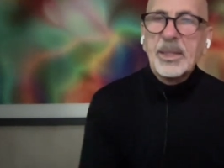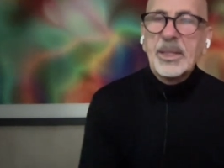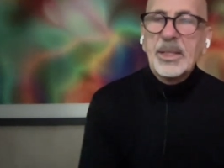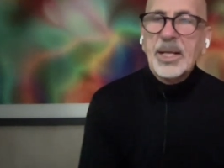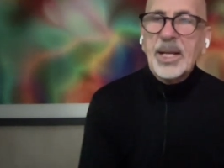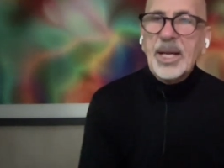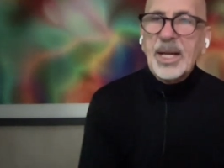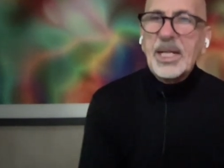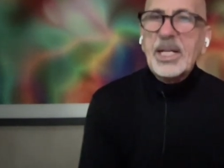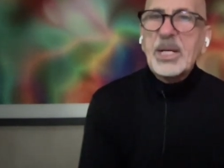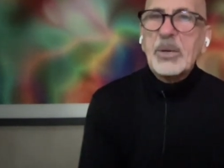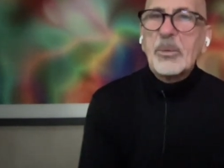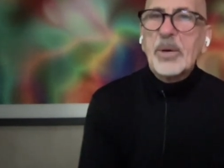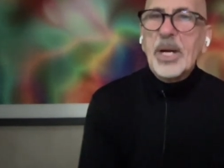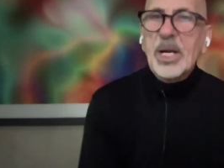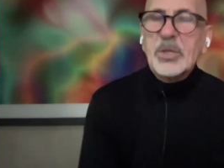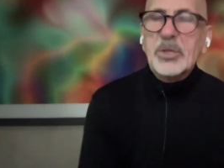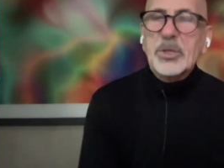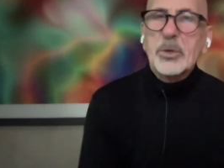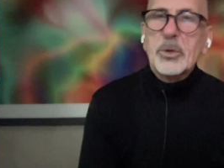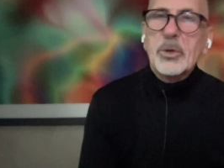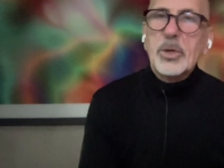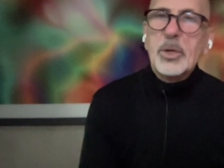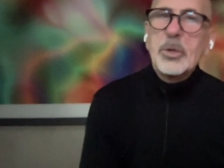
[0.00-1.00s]
Anyway,
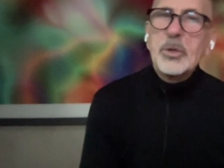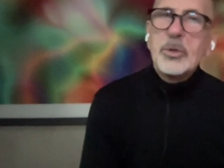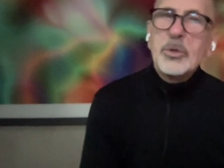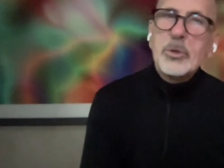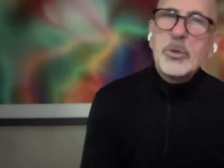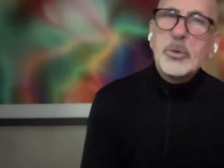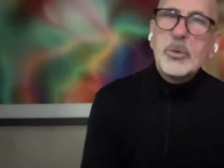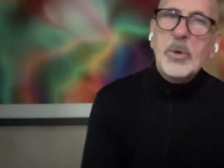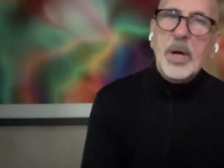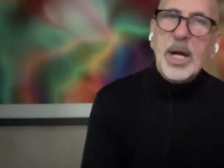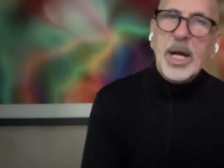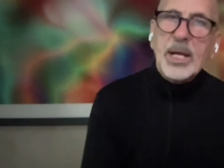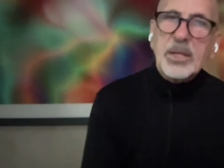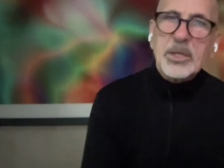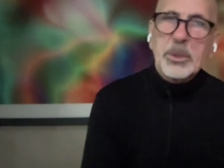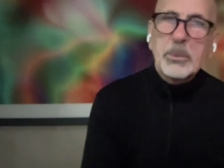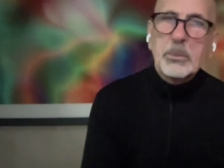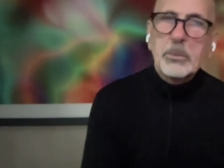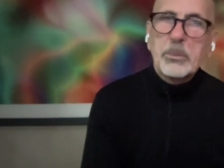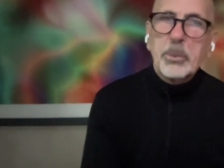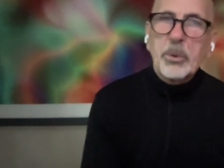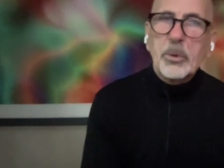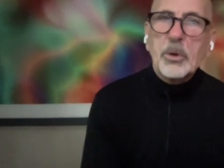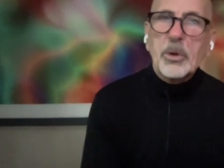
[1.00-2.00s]
so you as a
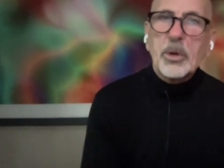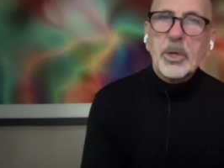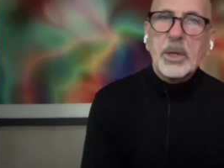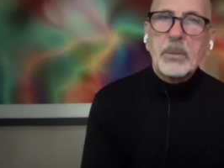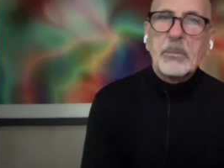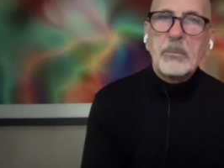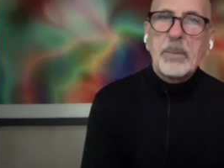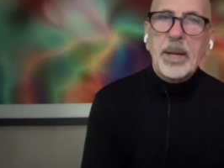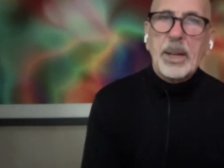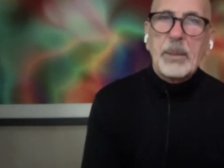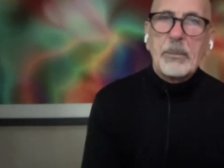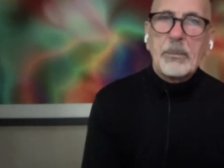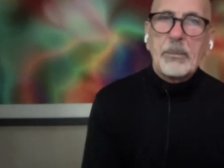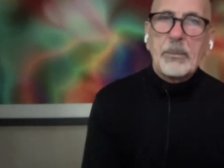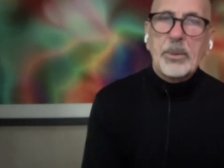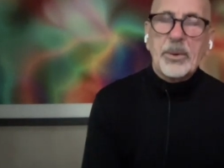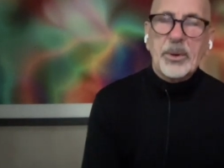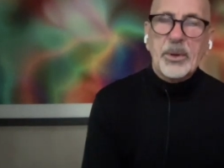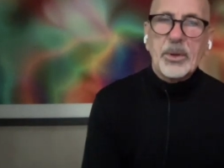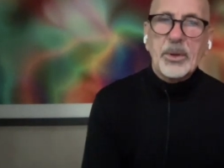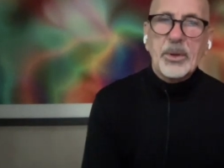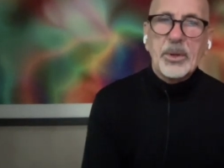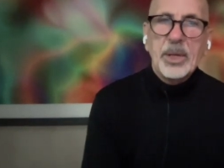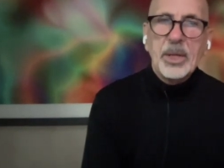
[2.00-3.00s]
board
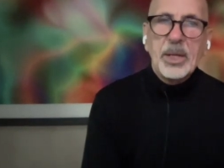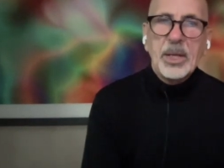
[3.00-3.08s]
member,